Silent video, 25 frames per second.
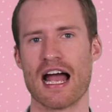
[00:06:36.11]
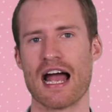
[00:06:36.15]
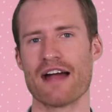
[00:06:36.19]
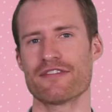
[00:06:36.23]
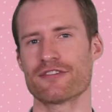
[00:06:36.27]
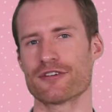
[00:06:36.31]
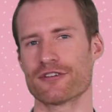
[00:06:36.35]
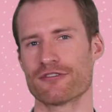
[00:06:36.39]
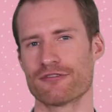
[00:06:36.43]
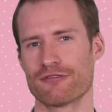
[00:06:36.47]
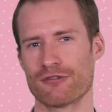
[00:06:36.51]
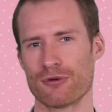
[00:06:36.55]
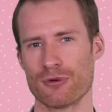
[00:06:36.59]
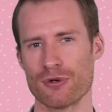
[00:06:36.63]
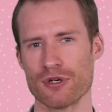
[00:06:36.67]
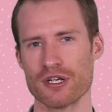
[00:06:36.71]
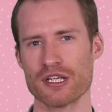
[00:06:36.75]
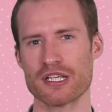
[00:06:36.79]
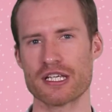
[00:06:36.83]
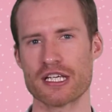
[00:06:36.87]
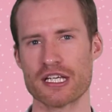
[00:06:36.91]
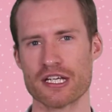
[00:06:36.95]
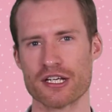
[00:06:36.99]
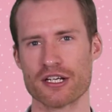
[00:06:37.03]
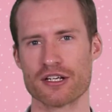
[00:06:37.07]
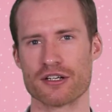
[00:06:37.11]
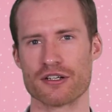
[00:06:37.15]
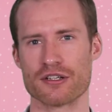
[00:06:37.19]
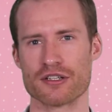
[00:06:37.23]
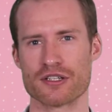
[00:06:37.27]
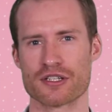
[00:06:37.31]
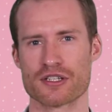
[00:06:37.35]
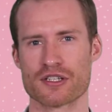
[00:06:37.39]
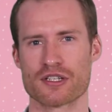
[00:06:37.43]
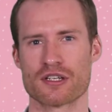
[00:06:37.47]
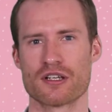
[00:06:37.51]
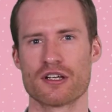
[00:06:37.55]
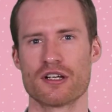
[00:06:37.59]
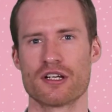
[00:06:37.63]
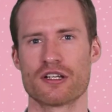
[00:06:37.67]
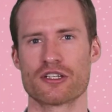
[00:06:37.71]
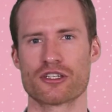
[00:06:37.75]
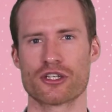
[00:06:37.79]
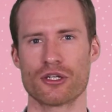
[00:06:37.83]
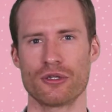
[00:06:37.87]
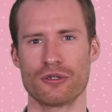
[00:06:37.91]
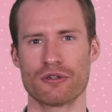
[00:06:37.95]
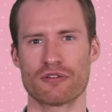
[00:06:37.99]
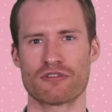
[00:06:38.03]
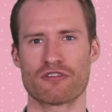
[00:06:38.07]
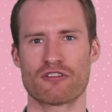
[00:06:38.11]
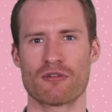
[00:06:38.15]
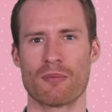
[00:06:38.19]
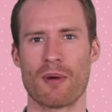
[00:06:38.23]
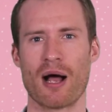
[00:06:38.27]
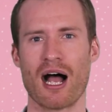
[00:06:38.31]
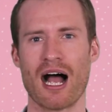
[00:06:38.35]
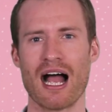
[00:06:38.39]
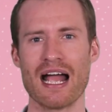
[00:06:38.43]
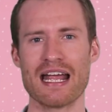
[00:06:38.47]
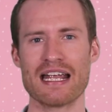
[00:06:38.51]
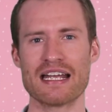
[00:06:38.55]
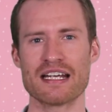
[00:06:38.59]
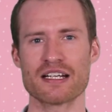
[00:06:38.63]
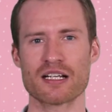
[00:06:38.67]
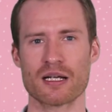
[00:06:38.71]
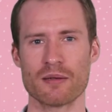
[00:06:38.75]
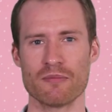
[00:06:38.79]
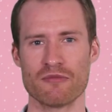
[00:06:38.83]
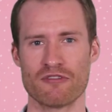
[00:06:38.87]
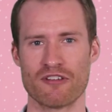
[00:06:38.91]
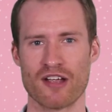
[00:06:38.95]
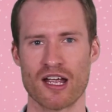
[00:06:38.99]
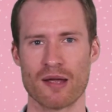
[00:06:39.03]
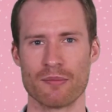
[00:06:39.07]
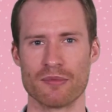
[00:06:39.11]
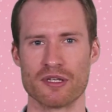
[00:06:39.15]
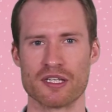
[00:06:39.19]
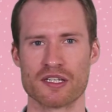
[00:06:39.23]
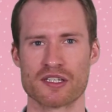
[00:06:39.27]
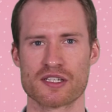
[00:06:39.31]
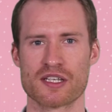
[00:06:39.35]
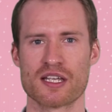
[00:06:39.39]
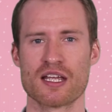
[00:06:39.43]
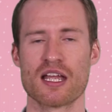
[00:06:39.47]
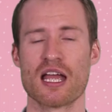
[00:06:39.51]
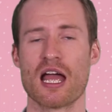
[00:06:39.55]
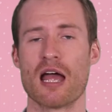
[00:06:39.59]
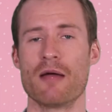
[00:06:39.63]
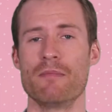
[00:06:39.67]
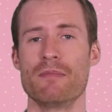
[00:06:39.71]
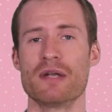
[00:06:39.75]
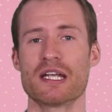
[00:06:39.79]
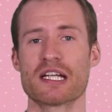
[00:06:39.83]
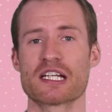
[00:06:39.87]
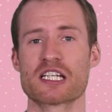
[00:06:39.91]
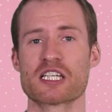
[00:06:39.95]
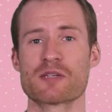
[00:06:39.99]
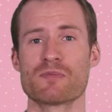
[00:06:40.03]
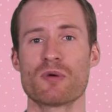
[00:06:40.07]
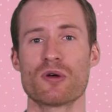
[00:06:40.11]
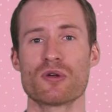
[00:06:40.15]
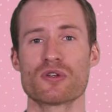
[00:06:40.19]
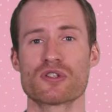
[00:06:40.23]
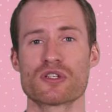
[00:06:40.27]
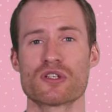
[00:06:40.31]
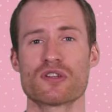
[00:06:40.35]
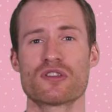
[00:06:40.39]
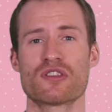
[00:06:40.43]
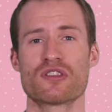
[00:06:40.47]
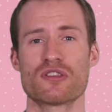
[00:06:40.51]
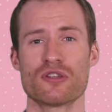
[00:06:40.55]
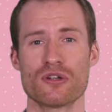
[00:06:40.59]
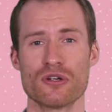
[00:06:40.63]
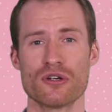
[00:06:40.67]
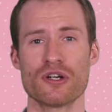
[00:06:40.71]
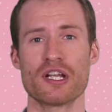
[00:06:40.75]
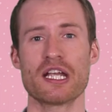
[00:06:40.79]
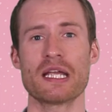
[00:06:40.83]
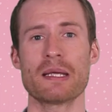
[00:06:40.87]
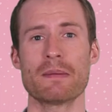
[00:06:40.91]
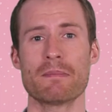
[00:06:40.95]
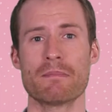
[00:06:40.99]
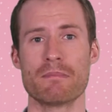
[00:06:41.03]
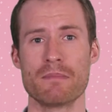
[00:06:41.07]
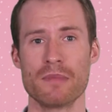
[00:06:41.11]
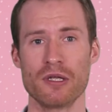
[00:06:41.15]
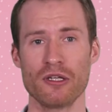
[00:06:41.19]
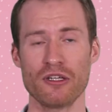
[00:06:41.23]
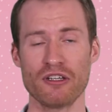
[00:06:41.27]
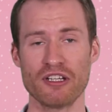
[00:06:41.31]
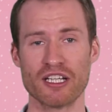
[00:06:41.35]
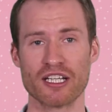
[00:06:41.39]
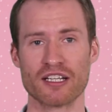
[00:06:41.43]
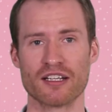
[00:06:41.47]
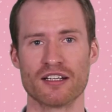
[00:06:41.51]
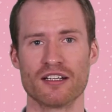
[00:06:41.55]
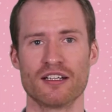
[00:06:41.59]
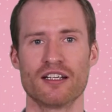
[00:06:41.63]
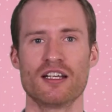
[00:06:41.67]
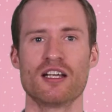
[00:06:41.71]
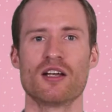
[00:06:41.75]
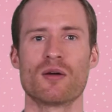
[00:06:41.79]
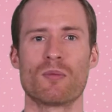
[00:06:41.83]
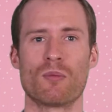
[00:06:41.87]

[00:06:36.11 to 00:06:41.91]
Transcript: After 4 years, children from high-income families had been exposed to 30 million